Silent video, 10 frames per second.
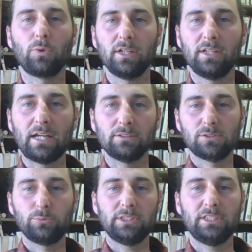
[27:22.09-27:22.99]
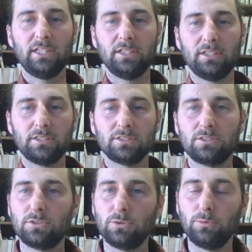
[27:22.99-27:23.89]
going to now switch
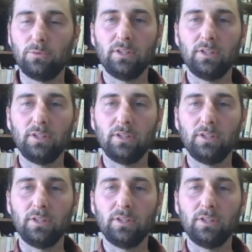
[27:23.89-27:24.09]
gears to